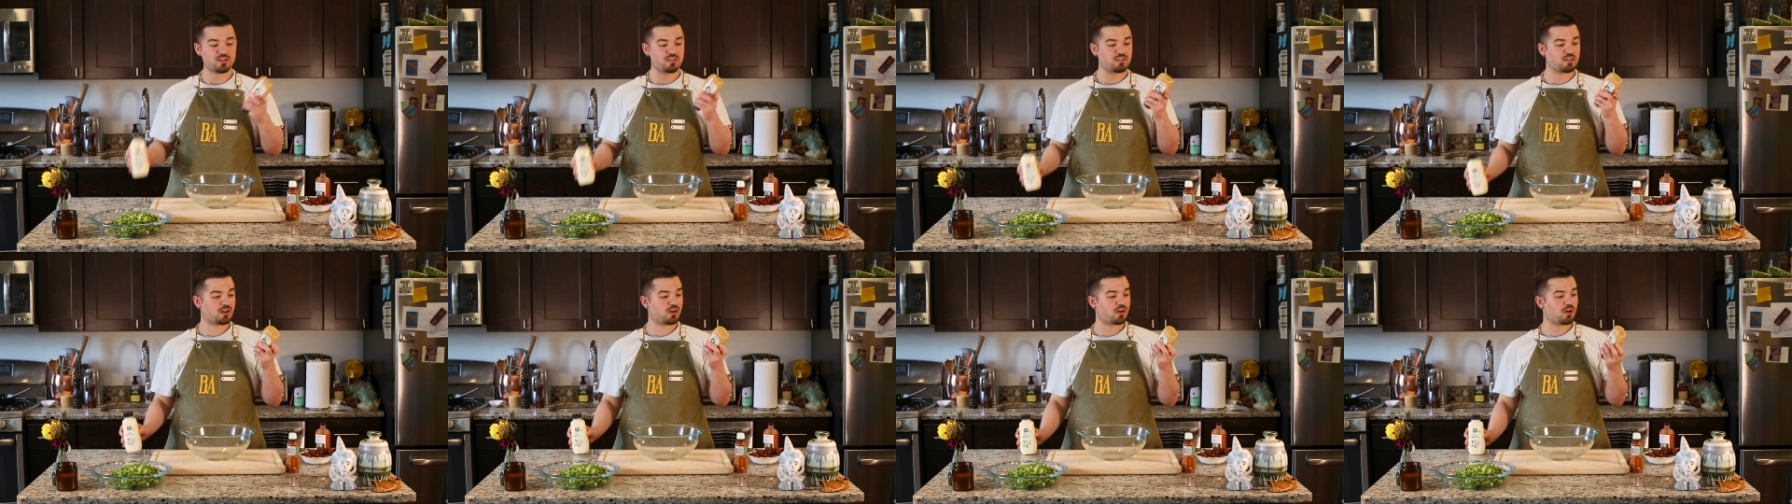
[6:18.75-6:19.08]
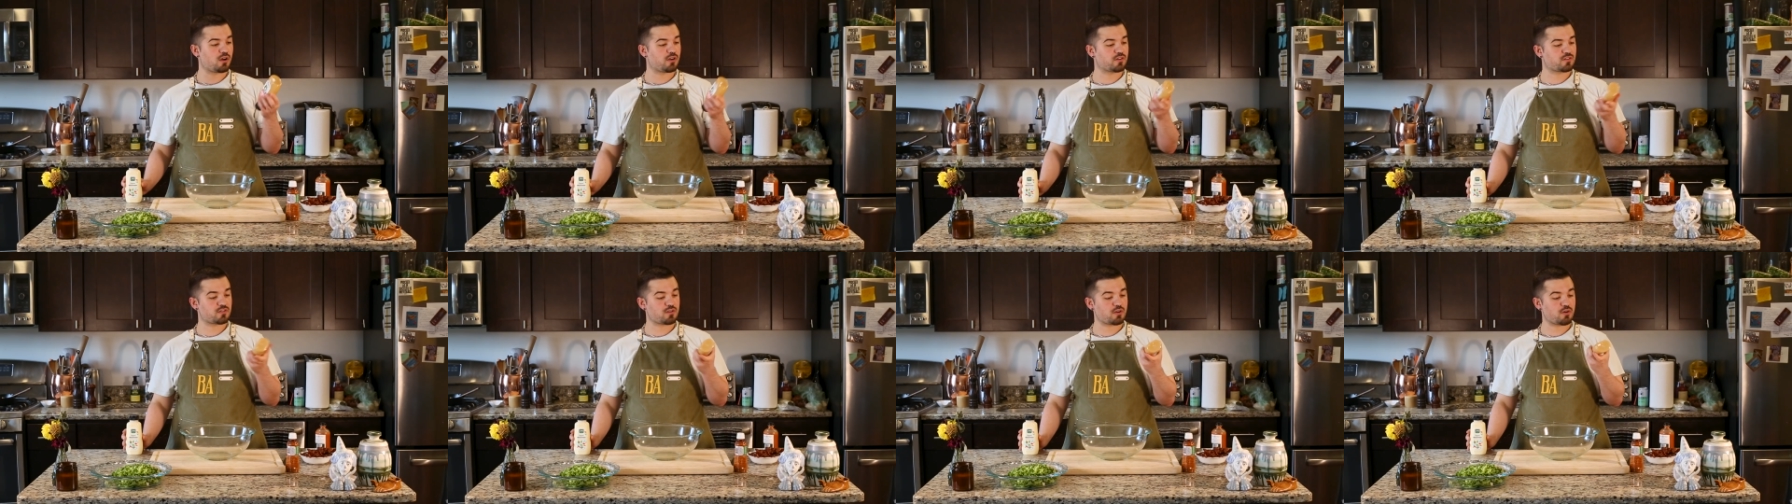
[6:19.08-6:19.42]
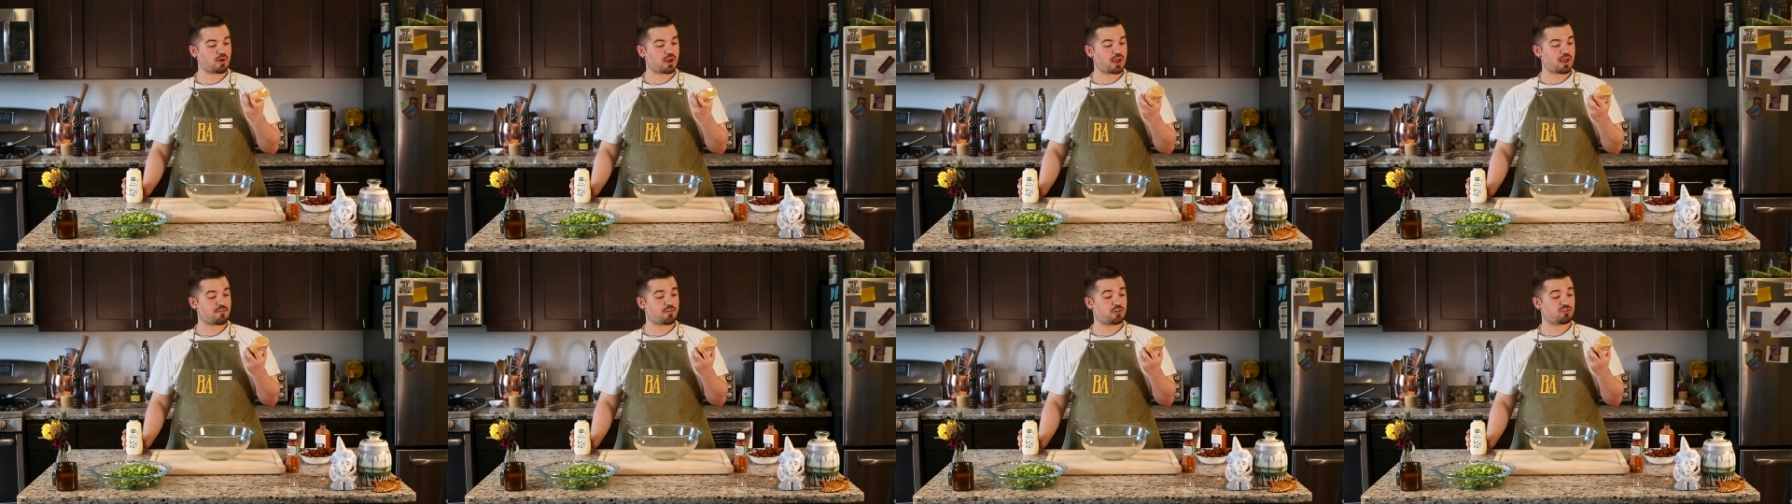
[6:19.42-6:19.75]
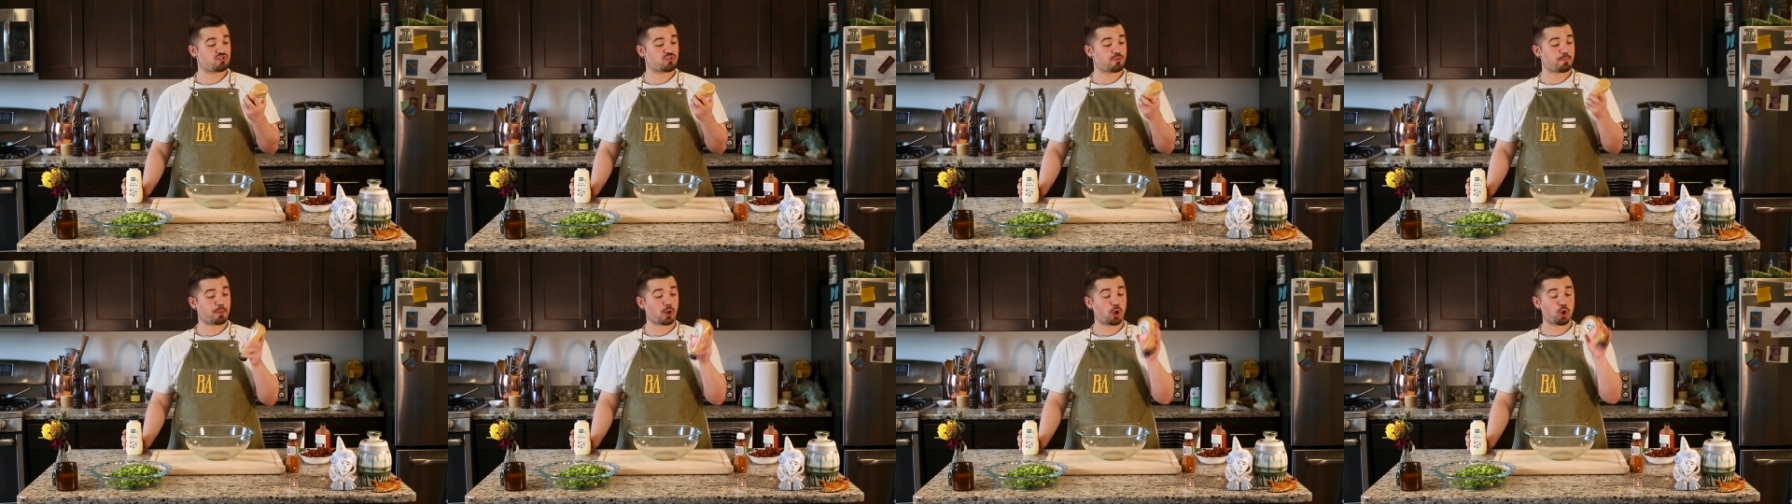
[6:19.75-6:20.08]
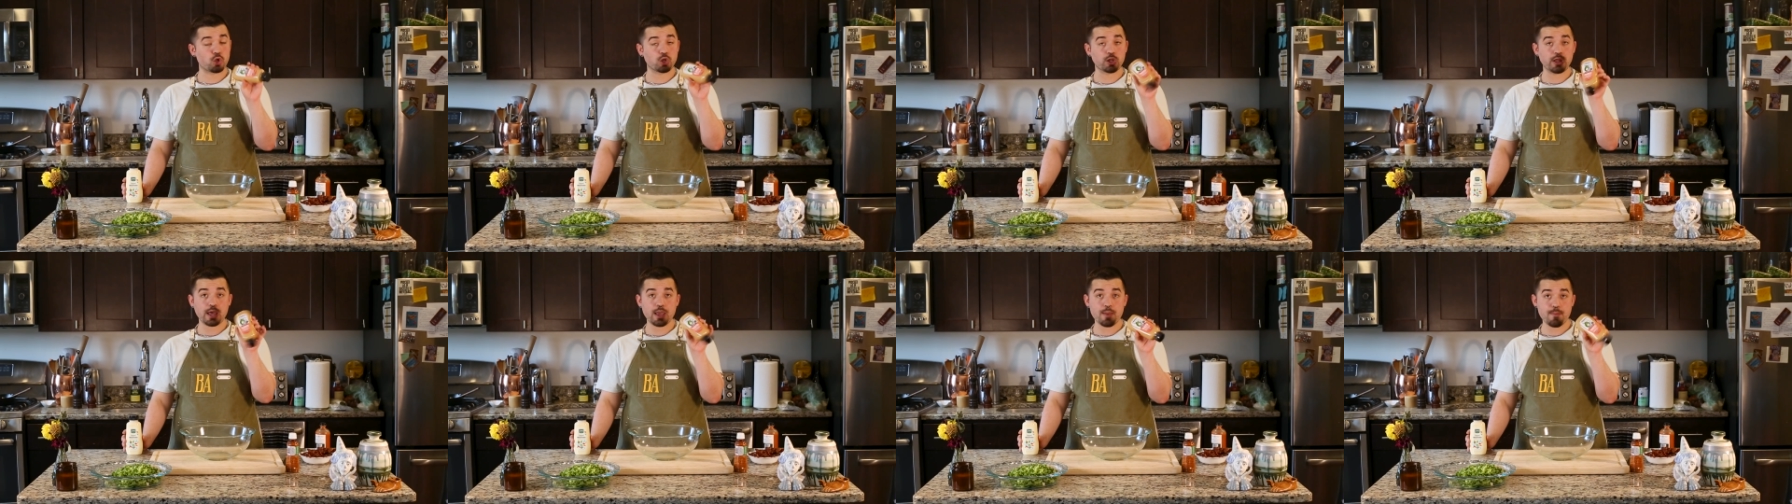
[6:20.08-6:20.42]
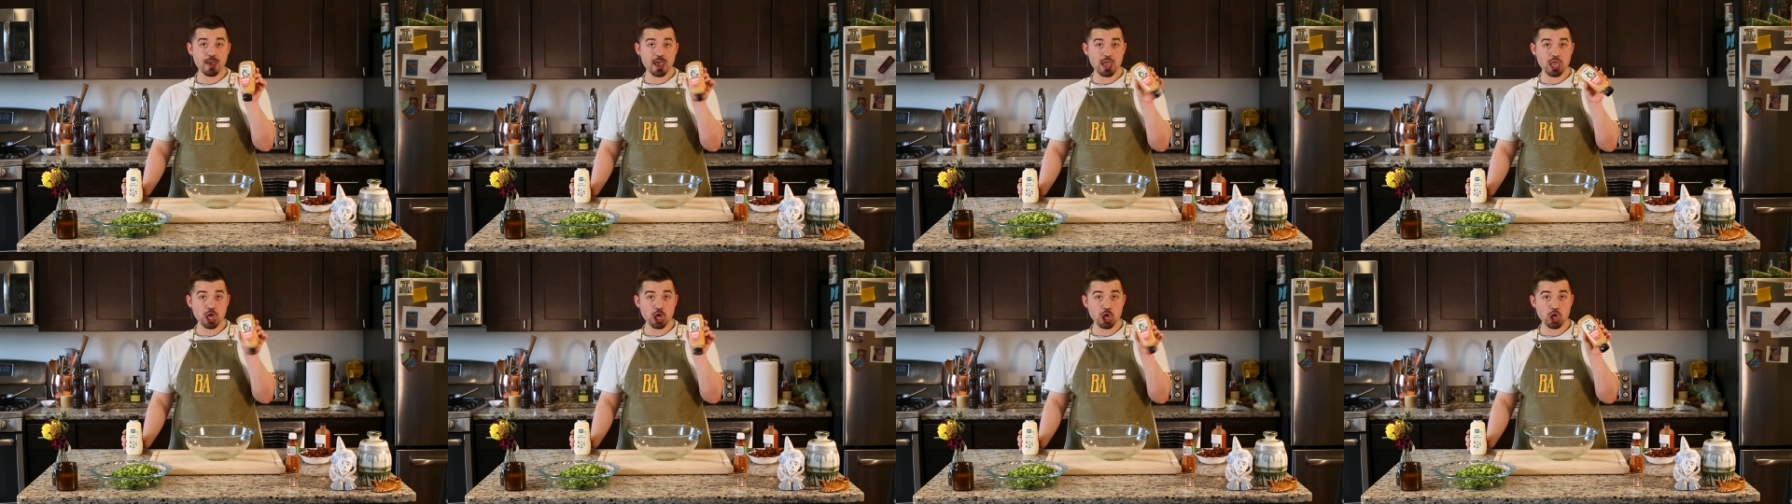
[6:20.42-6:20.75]
and then also I have a chipotle
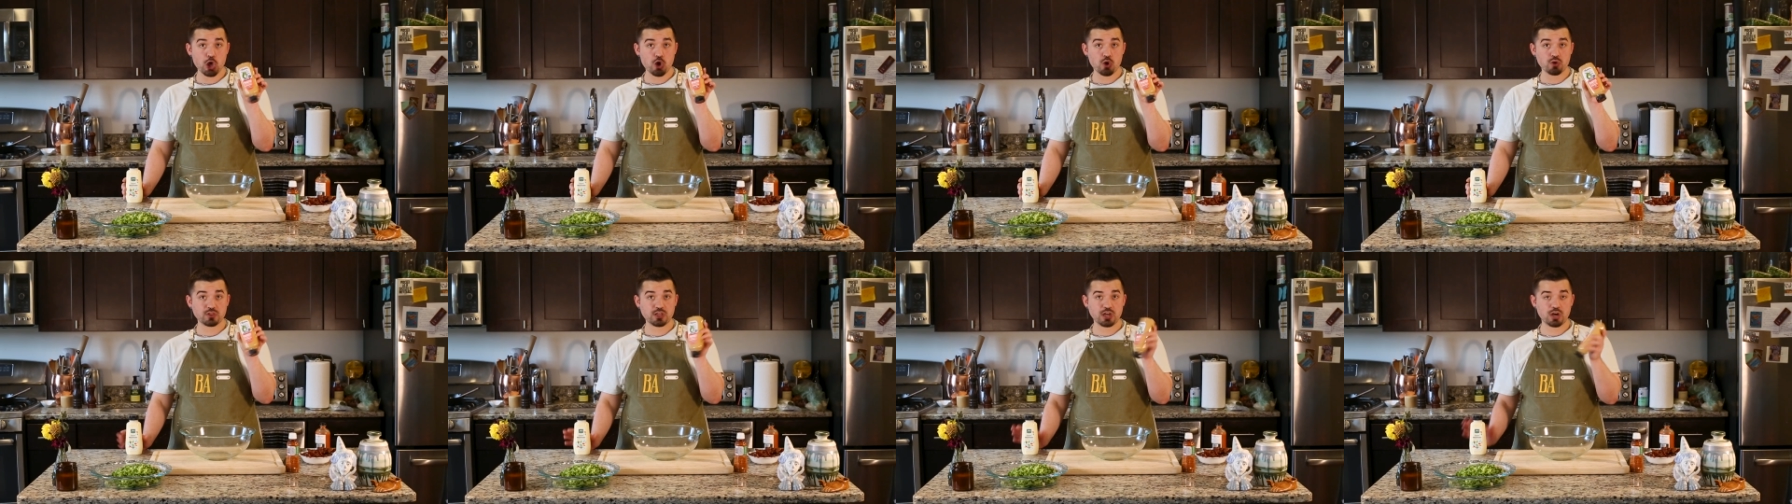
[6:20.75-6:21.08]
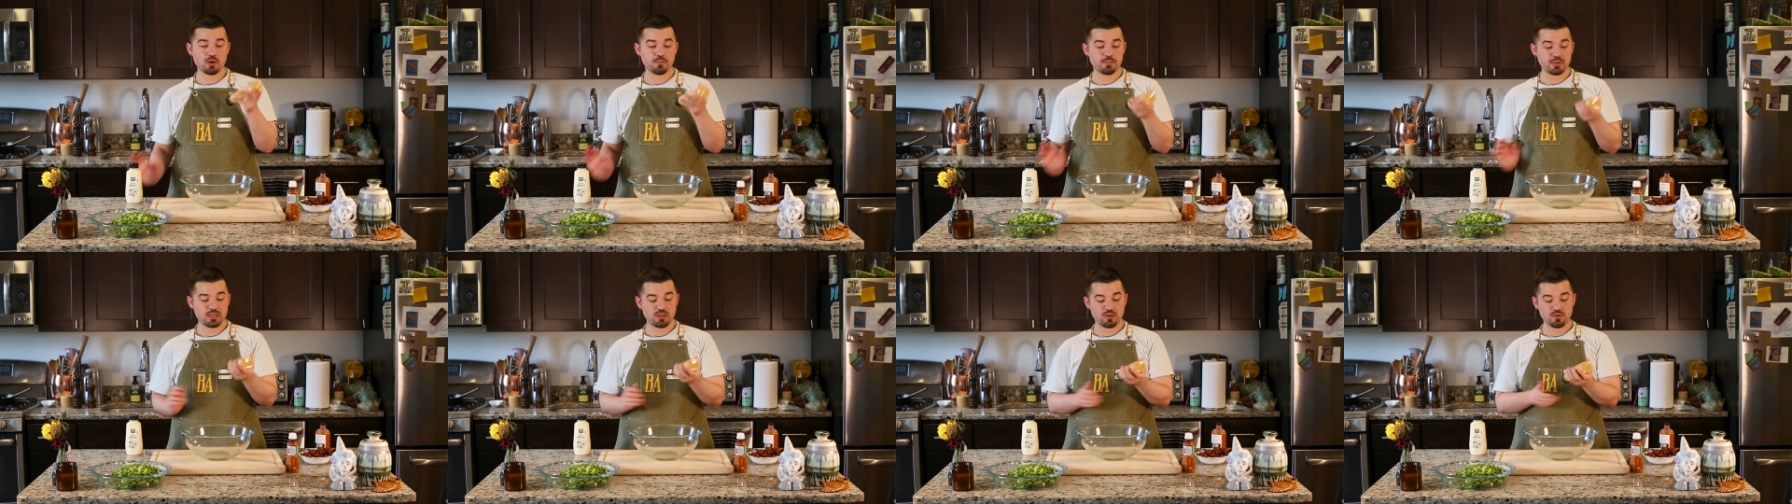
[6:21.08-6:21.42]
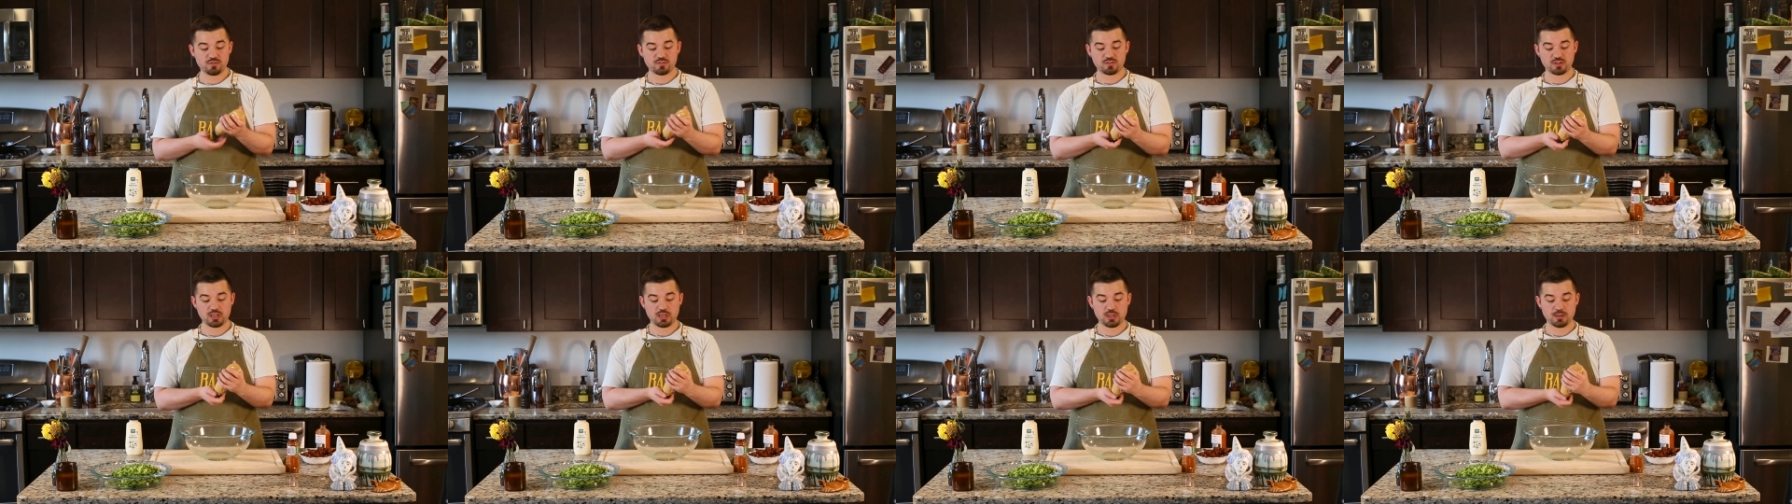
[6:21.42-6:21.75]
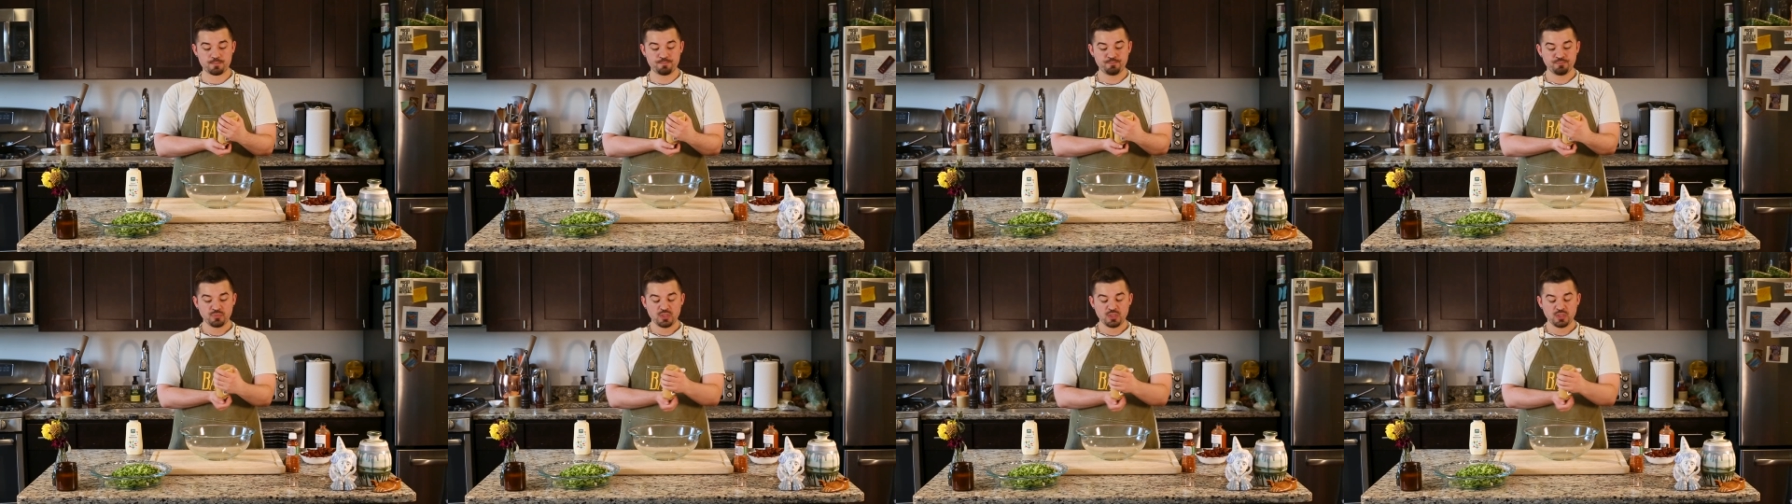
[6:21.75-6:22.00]
mayo that I'll be using.